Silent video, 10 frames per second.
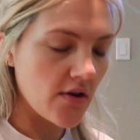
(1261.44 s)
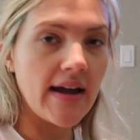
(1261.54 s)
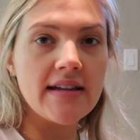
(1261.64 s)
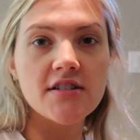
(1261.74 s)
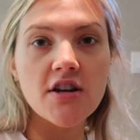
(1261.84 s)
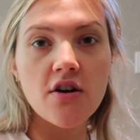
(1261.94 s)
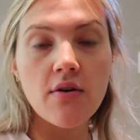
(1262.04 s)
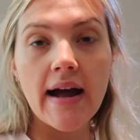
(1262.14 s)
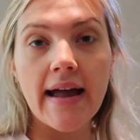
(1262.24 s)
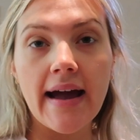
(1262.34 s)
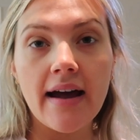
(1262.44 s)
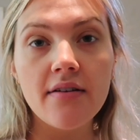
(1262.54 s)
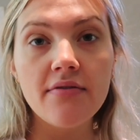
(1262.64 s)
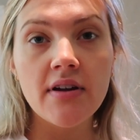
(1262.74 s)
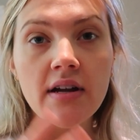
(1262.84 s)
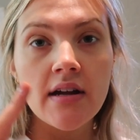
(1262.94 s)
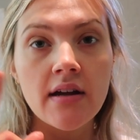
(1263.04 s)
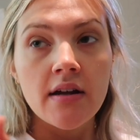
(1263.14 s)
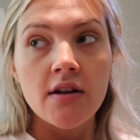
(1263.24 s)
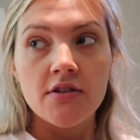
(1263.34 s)
Okay, so I have
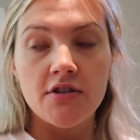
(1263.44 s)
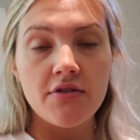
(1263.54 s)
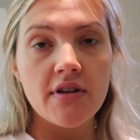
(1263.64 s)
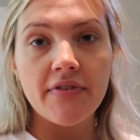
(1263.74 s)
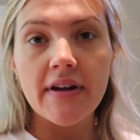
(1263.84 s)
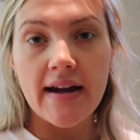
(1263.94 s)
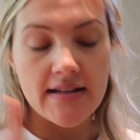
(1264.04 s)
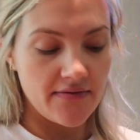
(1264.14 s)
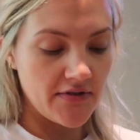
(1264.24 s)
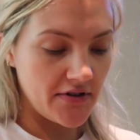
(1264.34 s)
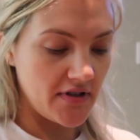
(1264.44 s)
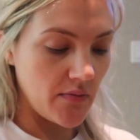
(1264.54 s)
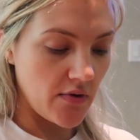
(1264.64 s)
two different kinds of nursing